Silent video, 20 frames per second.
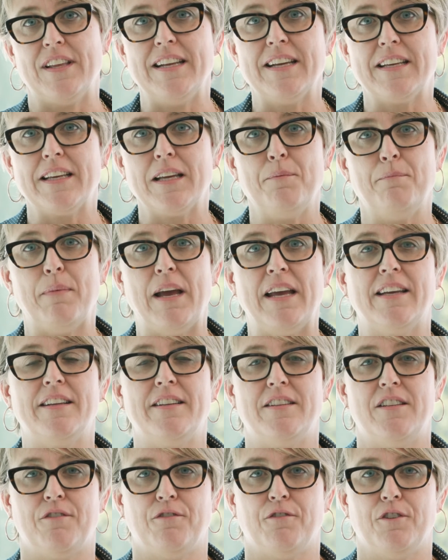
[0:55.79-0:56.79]
that it can make a
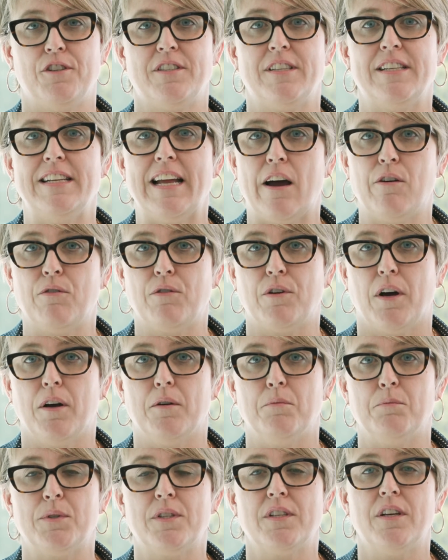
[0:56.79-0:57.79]
difference in
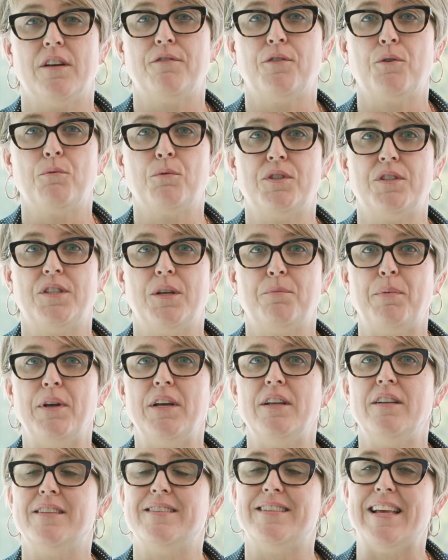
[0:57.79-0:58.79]
outcomes if a
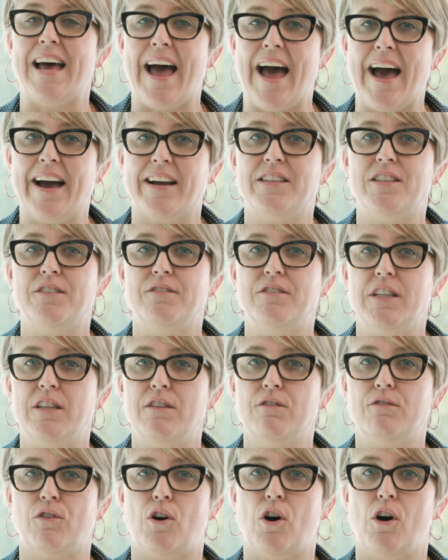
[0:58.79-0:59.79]
recipient is actively
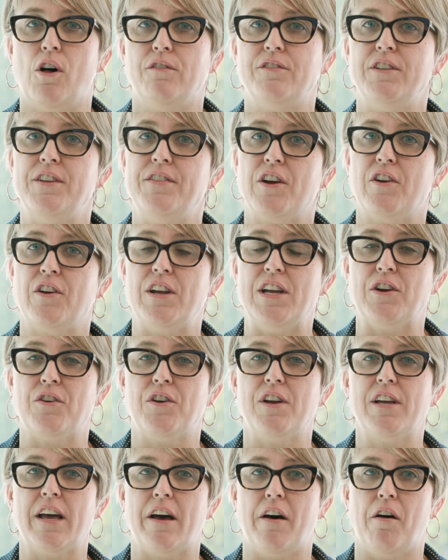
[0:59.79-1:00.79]
involved in their
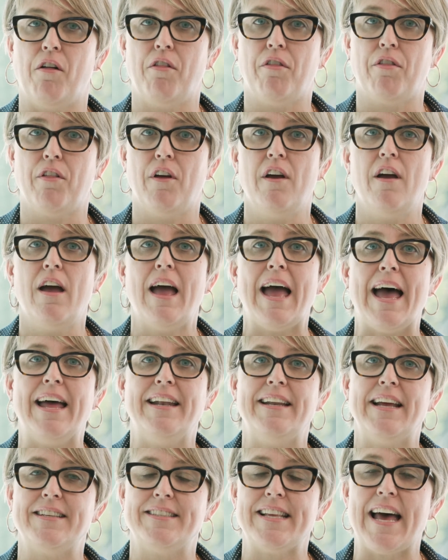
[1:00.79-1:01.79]
hearing health
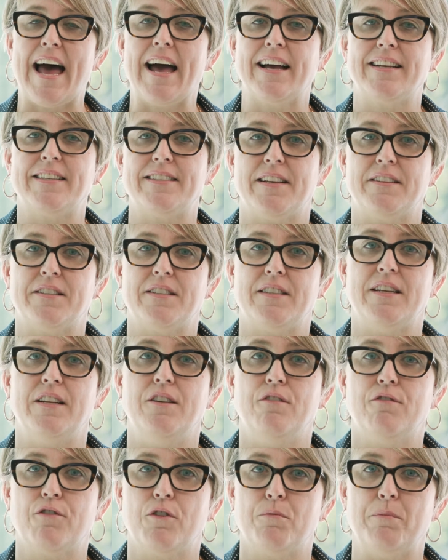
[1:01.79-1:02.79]
and has access to
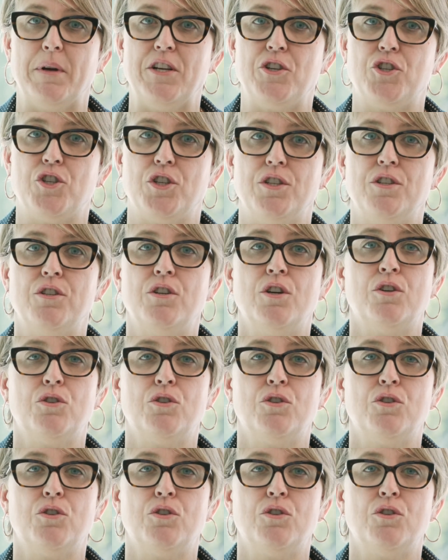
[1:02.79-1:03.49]
information,